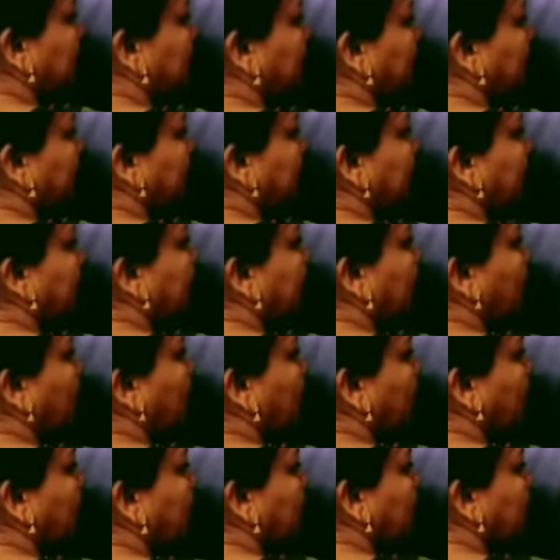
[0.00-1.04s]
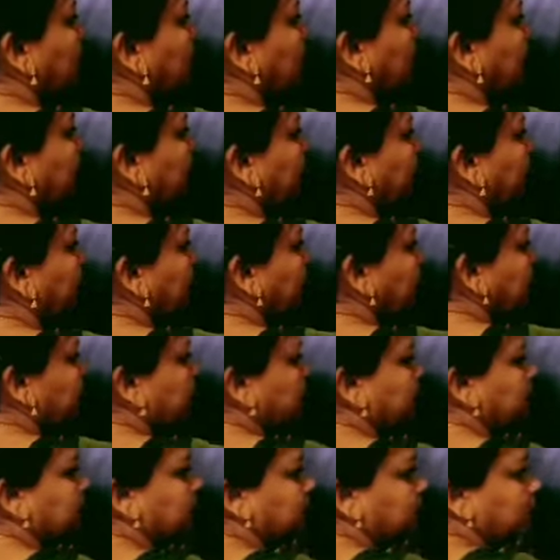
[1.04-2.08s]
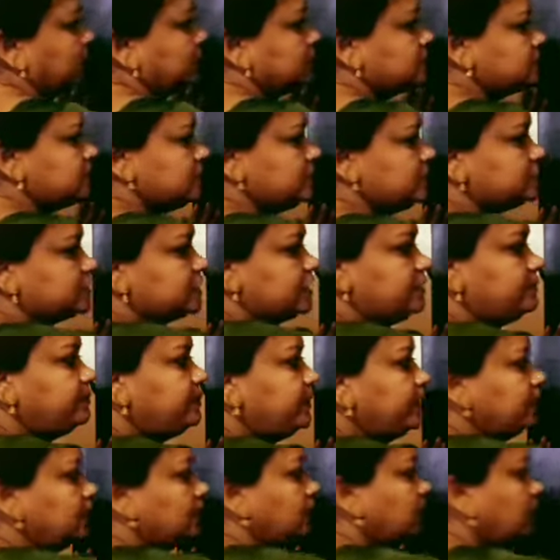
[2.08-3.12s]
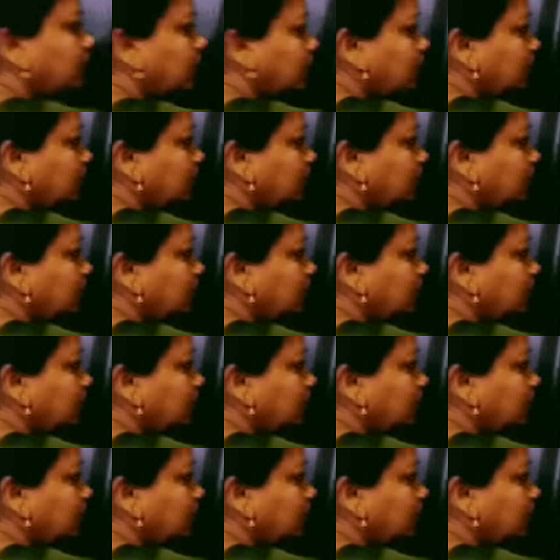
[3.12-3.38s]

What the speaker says: Iron rod, and she is keeping